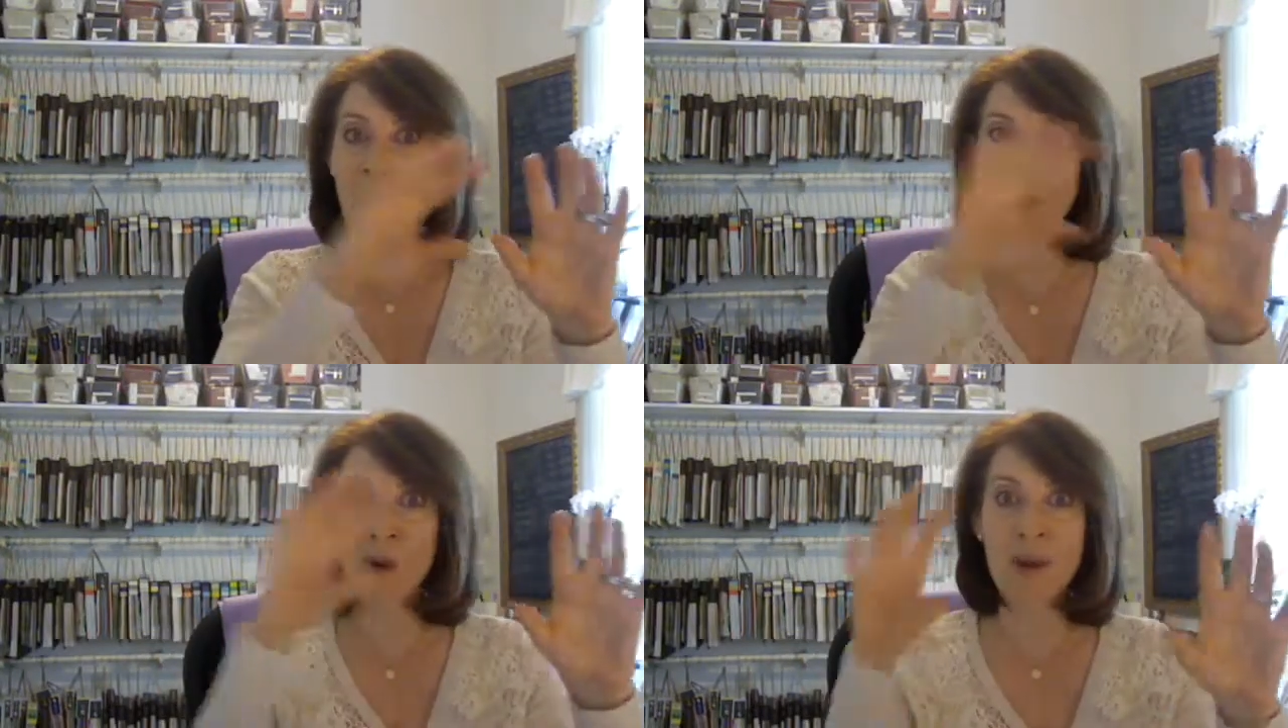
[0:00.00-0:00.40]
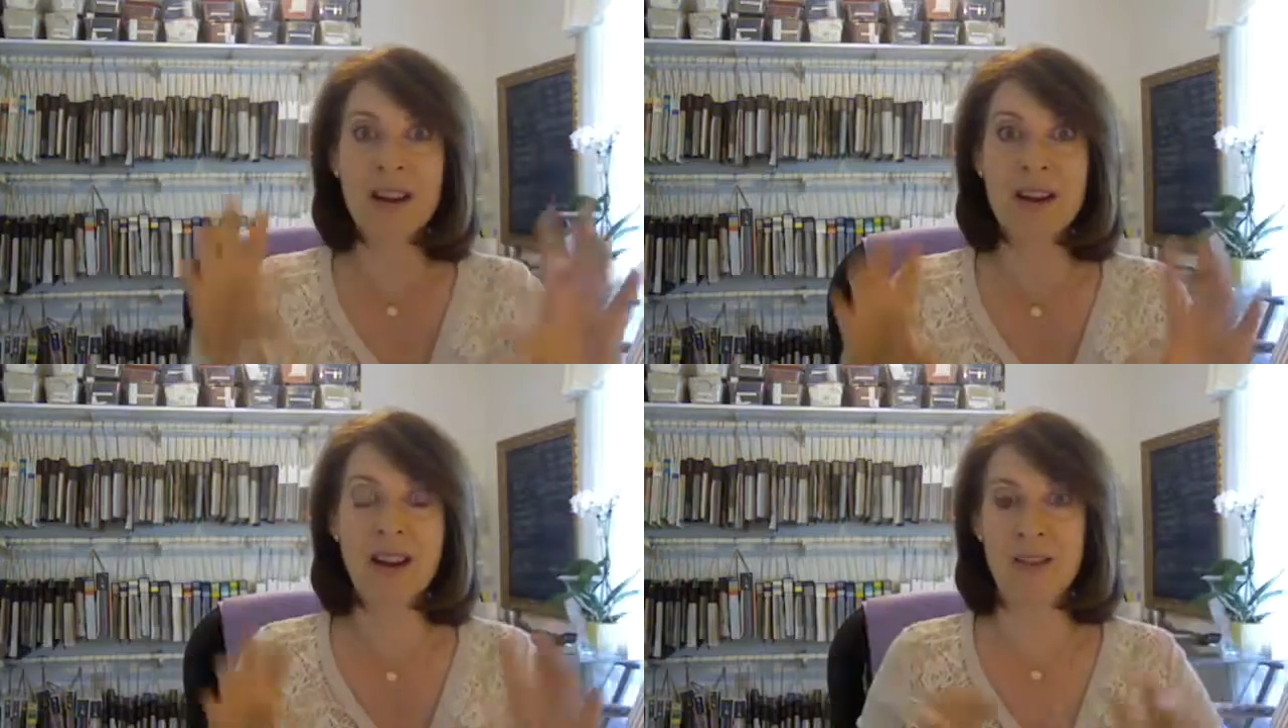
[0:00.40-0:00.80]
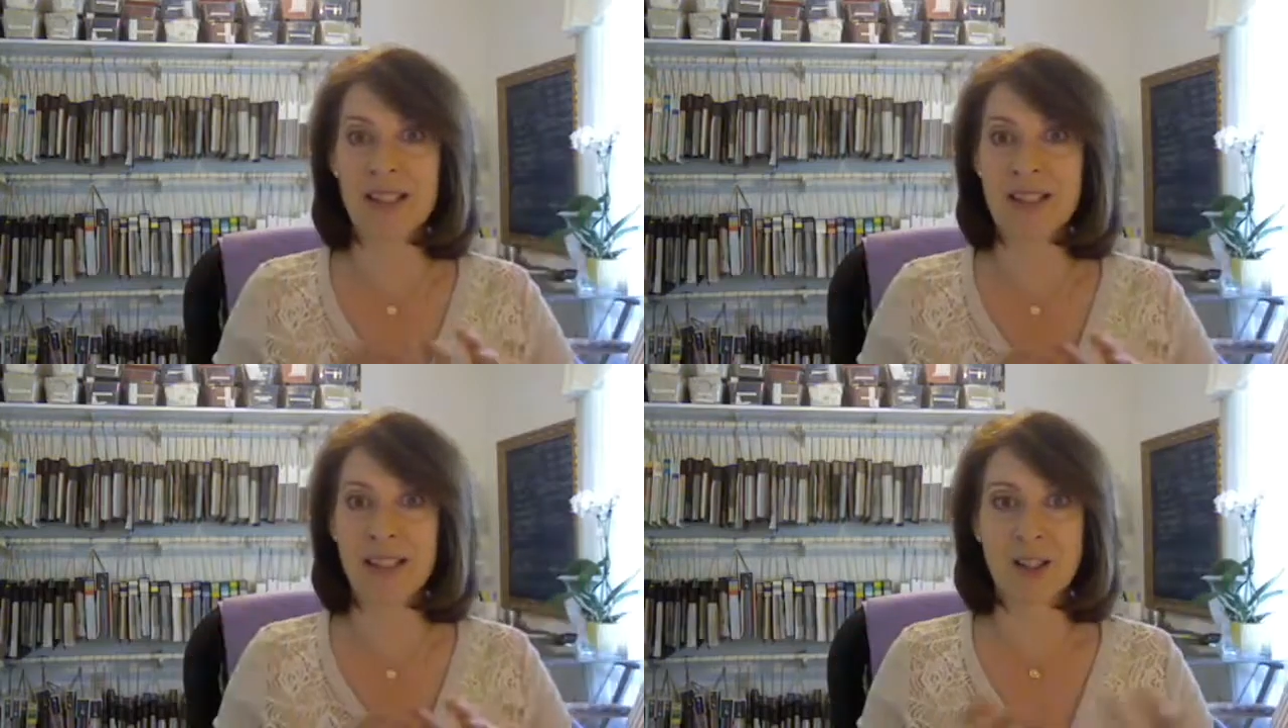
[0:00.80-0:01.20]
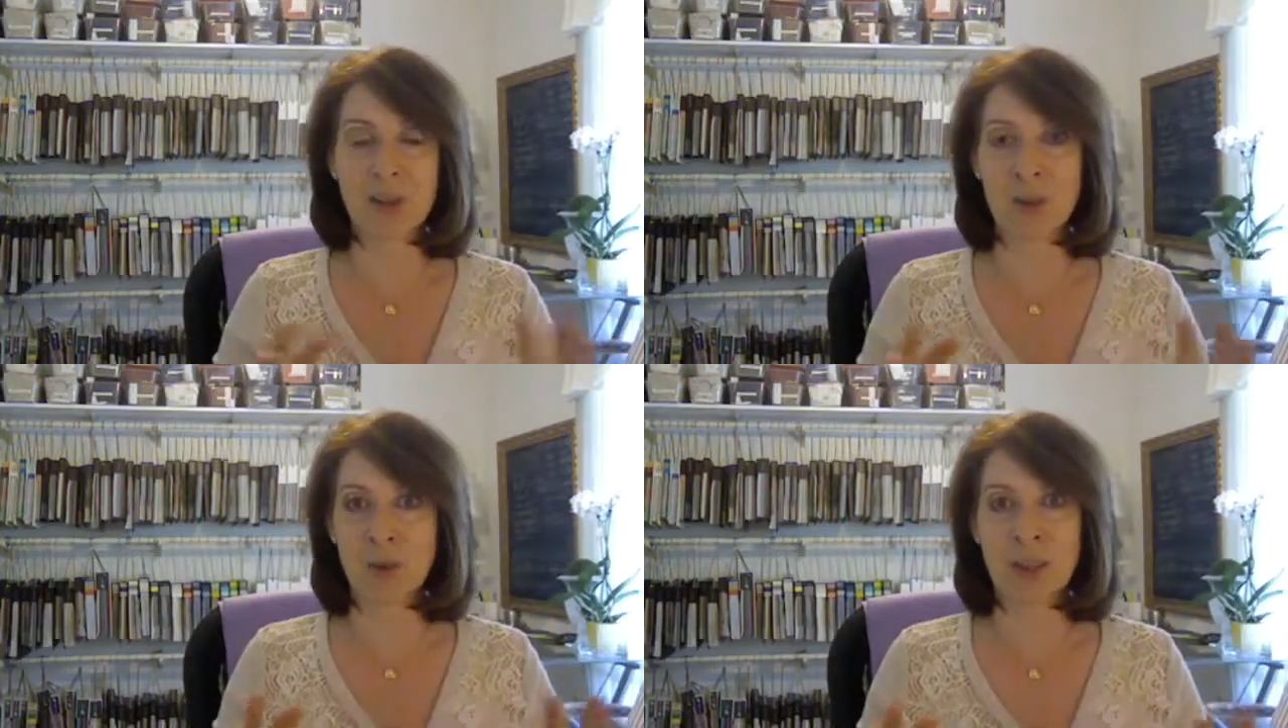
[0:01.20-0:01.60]
grid of
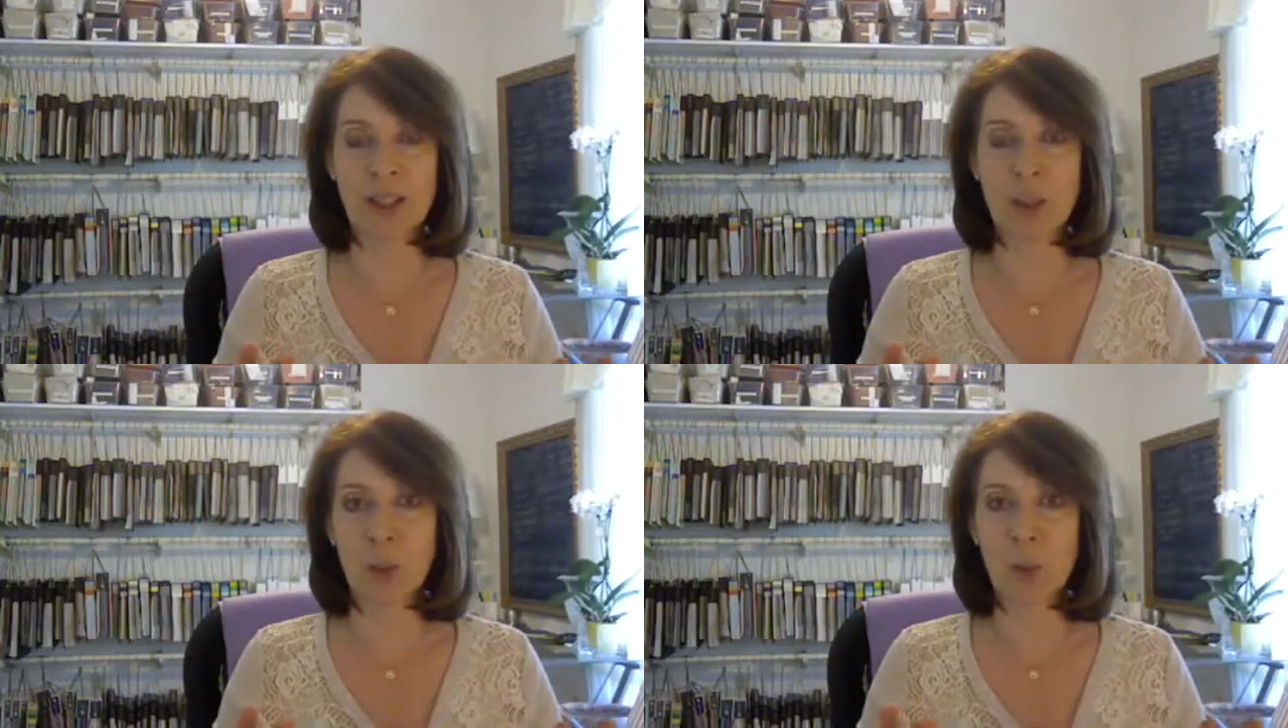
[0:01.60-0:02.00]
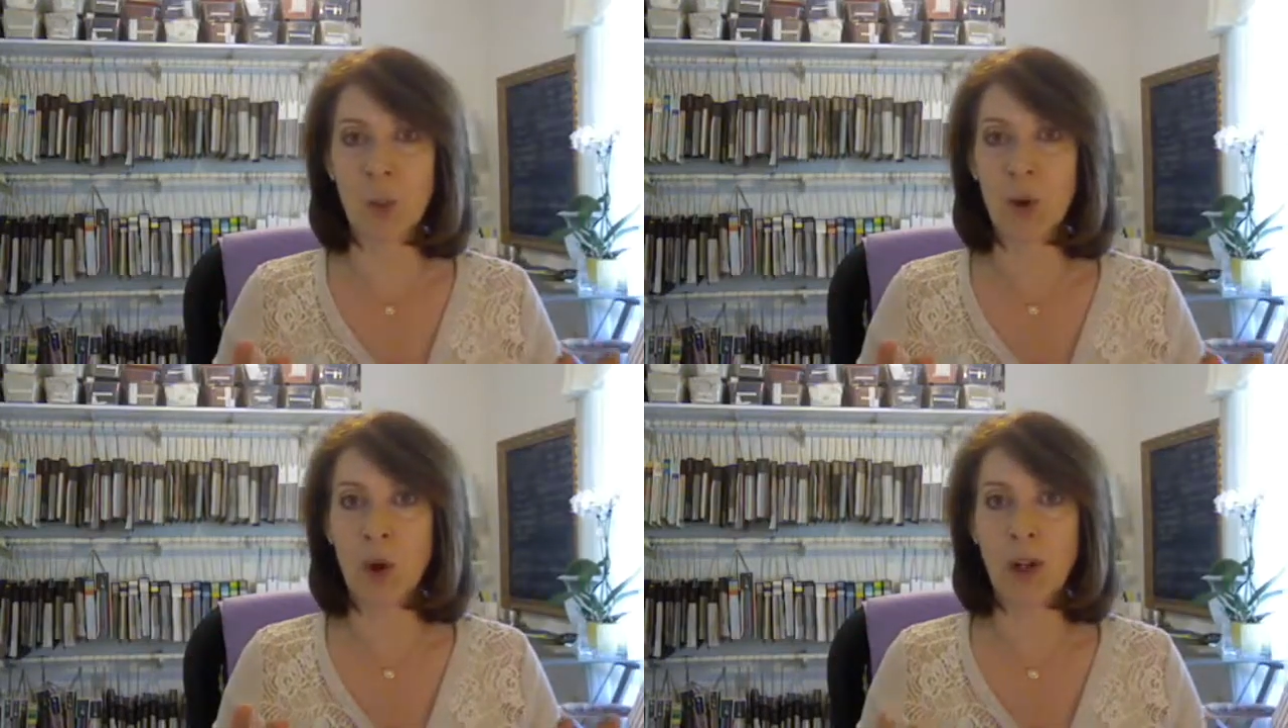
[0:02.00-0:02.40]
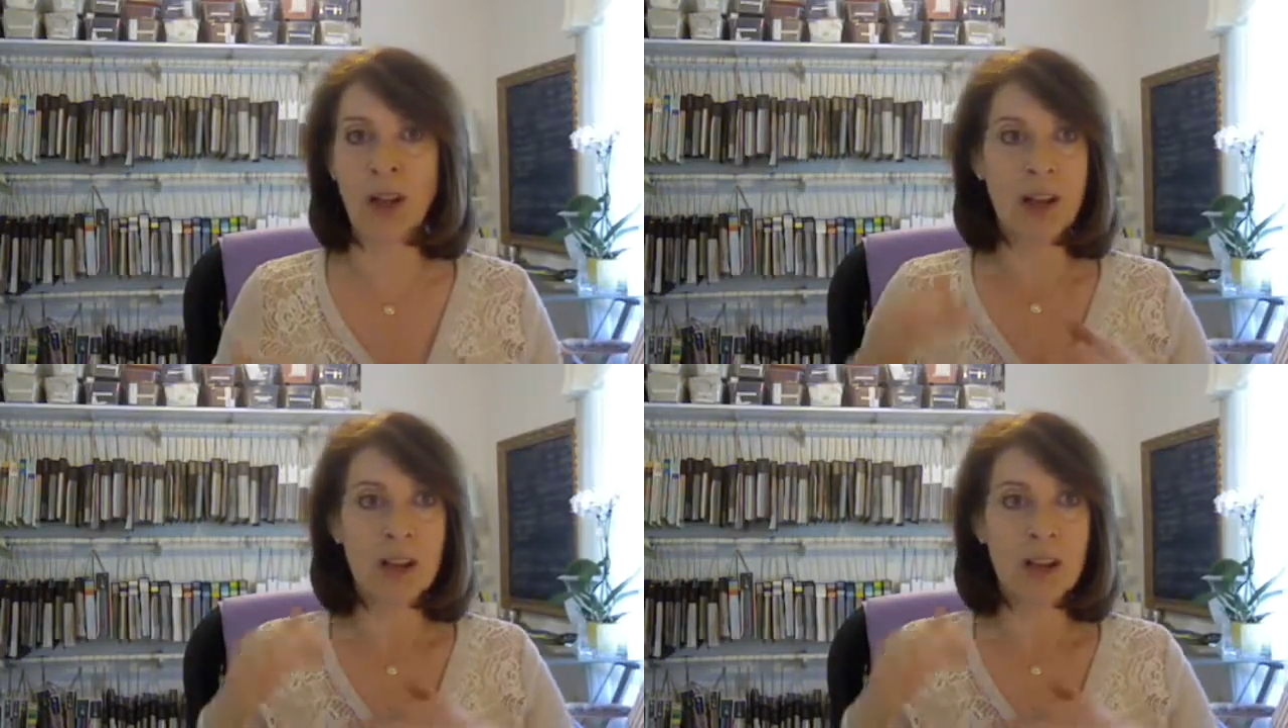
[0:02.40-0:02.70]
6 really cool